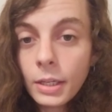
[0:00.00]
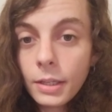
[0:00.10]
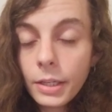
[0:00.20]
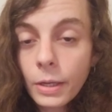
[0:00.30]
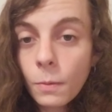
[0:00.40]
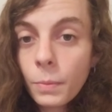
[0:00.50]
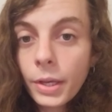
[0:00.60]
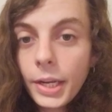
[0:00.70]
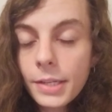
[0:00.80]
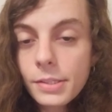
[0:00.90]
you know,
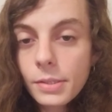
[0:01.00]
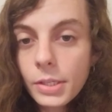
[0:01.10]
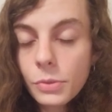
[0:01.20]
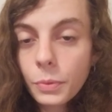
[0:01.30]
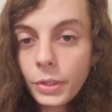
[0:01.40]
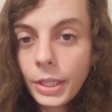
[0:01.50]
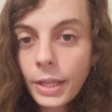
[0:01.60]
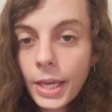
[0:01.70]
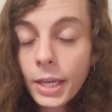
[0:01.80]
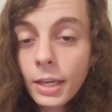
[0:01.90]
but it's it's really
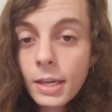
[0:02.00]
like